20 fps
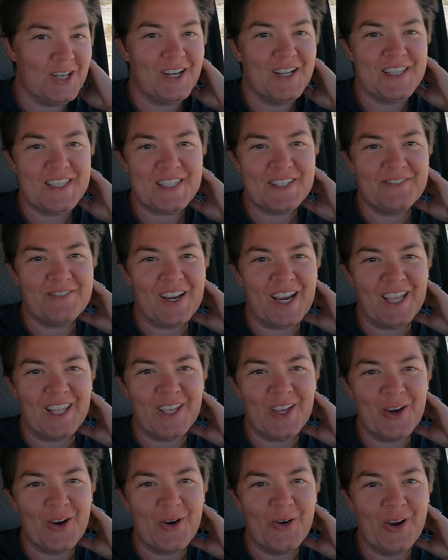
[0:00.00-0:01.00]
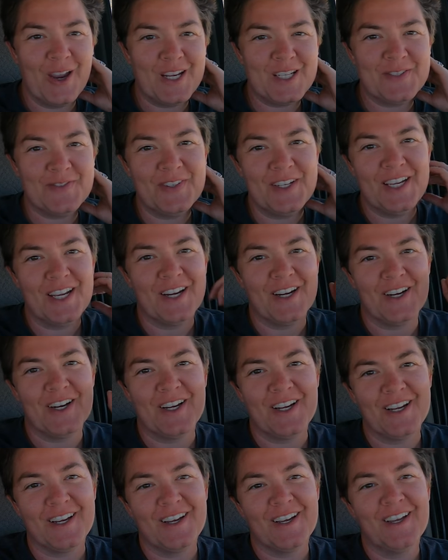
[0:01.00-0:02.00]
Johnson Valley OHV
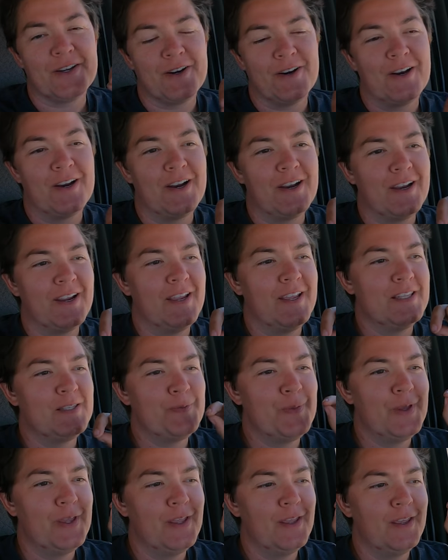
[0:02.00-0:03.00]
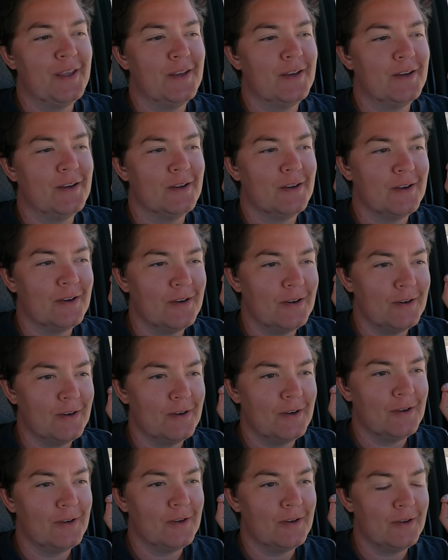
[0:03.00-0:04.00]
area. Sorry, it's been
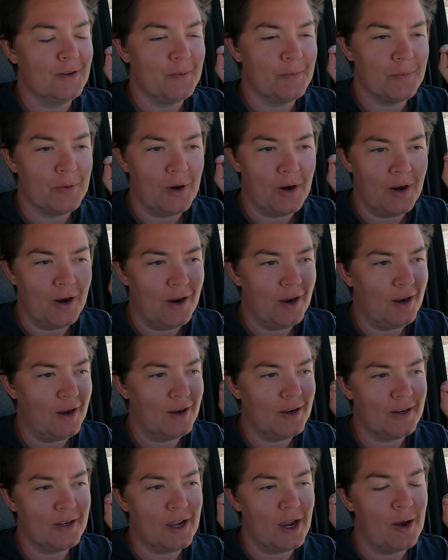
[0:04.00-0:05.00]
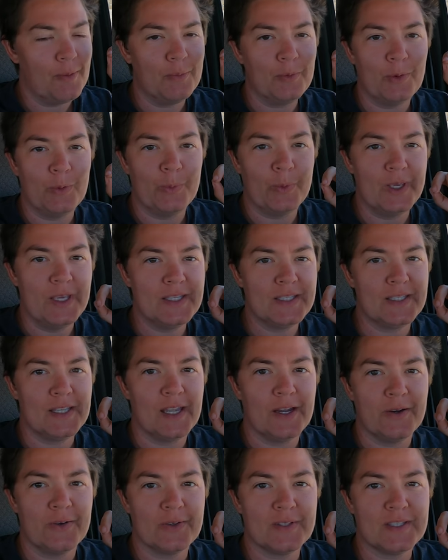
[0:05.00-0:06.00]
a couple of weeks
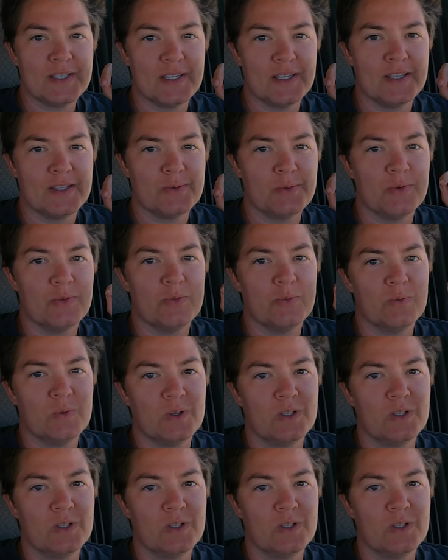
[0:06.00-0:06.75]
now since we've